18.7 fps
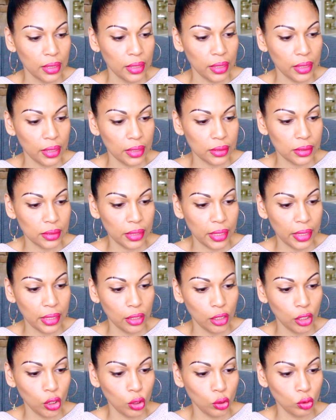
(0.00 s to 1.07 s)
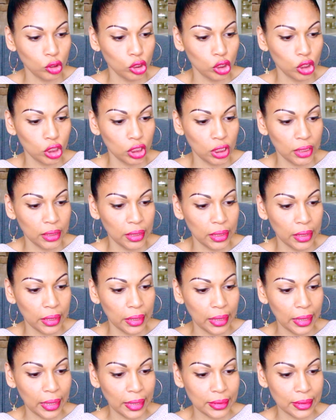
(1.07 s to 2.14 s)
It's a lotion
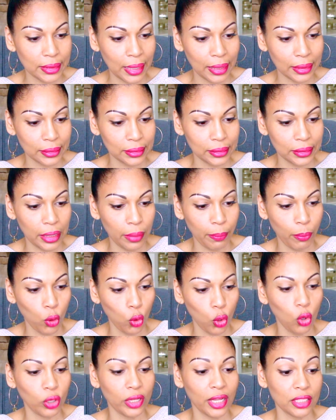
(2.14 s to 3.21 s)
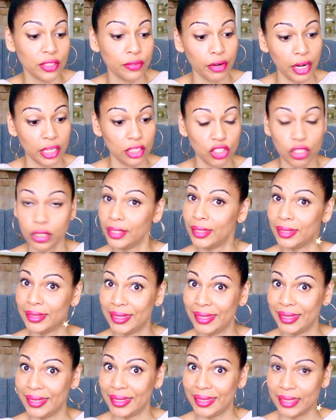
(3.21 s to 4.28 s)
relaxante. Oh, that's French.
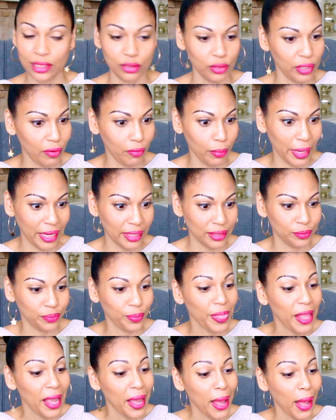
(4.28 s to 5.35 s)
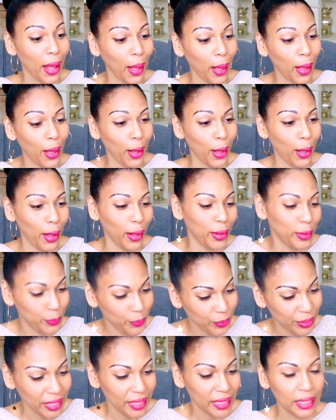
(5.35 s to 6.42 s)
Never mind. I
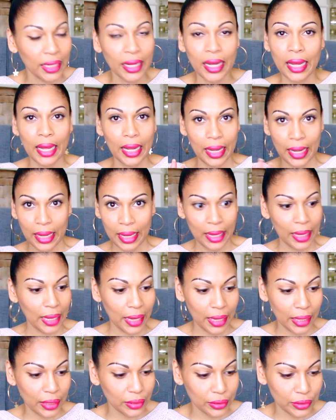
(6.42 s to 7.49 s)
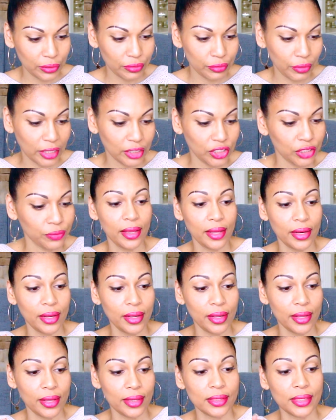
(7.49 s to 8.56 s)
don't know French. It
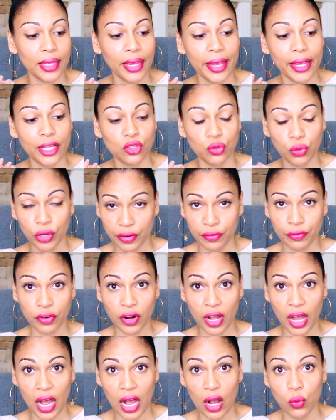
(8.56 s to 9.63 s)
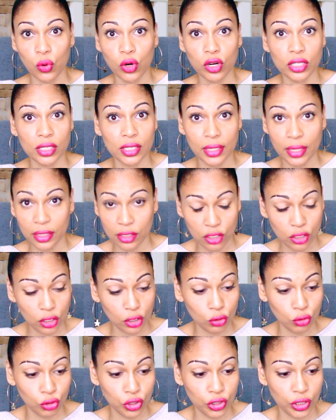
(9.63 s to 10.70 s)
is a 24-hour skin
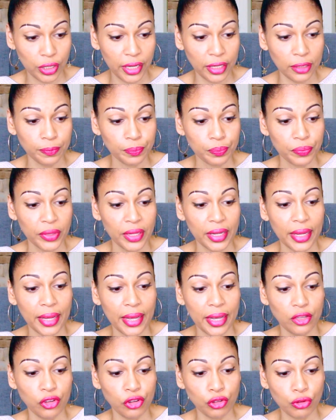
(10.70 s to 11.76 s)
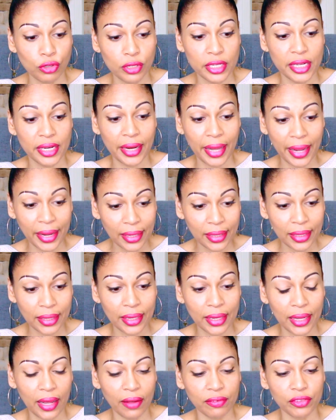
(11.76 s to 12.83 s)
solution, and you use it
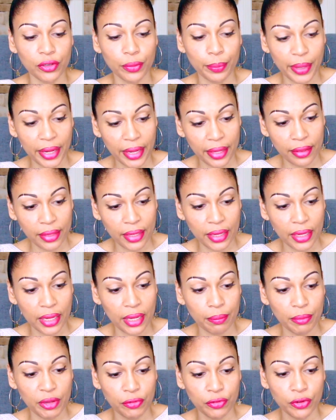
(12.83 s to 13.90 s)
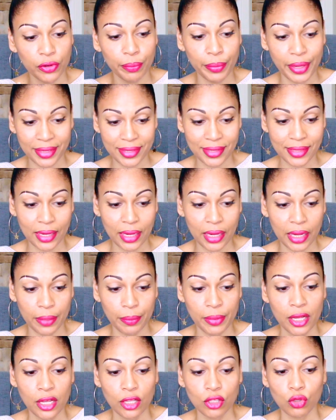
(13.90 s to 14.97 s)
nightly after bathing and before bedtime
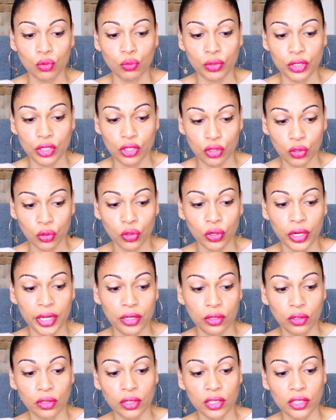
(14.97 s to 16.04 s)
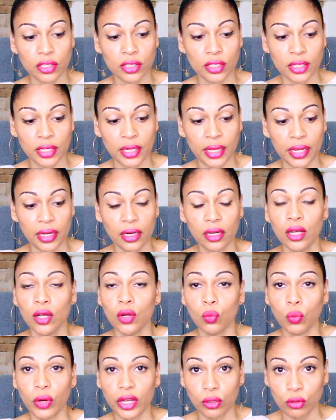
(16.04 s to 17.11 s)
to restore and nourish the skin
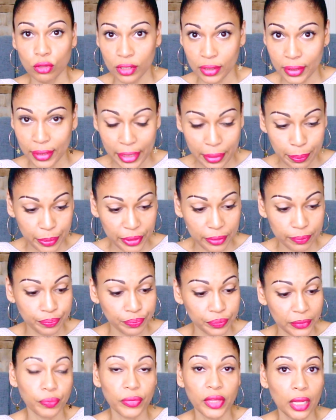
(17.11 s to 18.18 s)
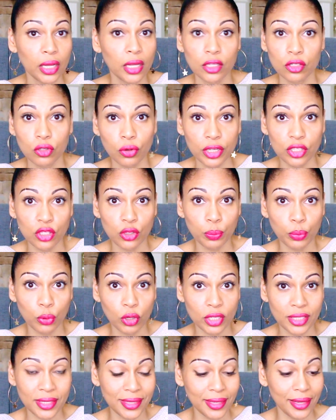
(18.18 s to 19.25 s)
while you sleep. So it
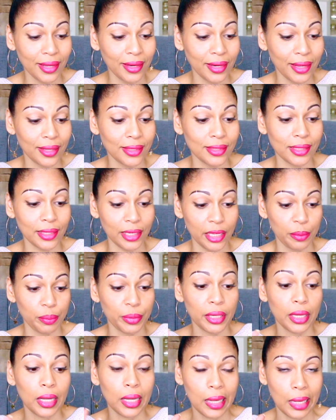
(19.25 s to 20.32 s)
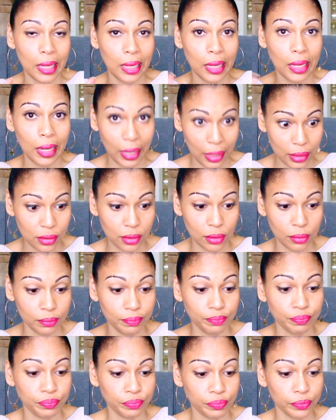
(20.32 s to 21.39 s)
supports skin and sleep. Awesome.
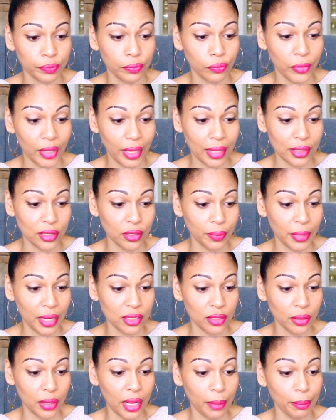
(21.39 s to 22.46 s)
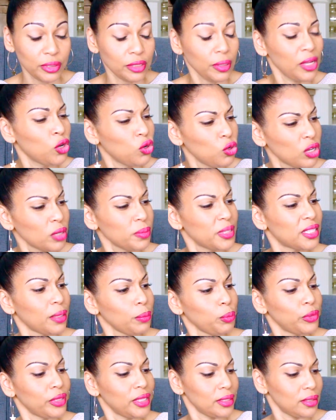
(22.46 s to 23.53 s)
Awesome, awesome, awesome. Who comes
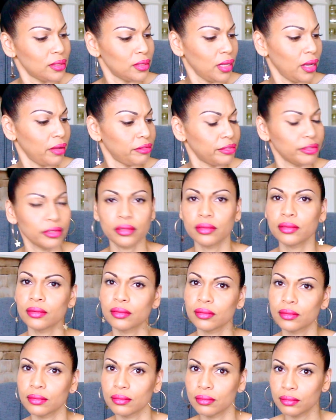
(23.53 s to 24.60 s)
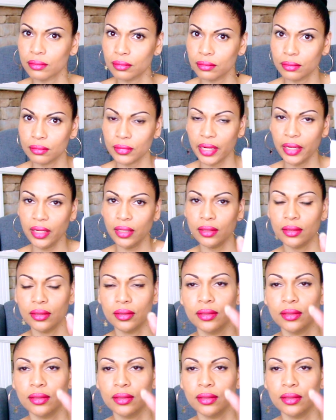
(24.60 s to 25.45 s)
up with this stuff? Right?